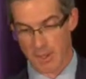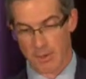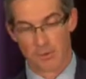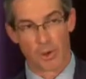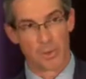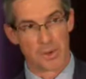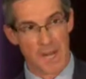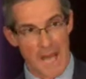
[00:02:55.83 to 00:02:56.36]

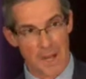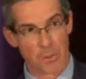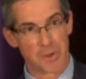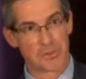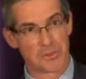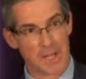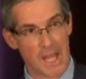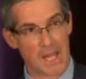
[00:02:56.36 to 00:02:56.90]
So
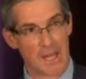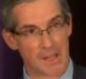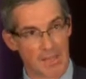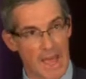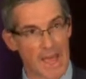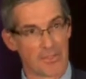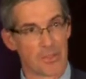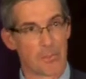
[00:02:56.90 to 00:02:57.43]
notwithstanding
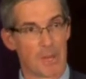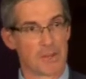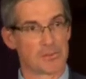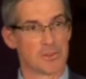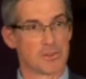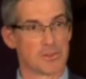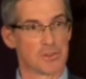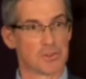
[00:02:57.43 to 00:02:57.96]
that, the
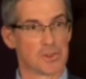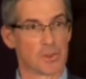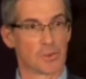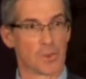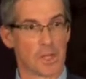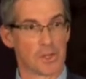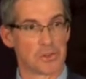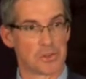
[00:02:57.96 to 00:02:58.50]
message is still
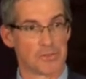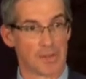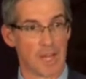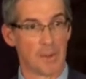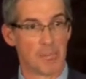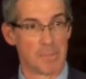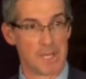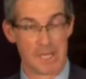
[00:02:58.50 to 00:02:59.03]
relatively
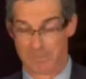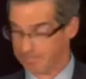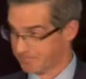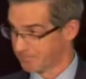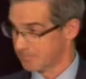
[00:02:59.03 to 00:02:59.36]
upbeat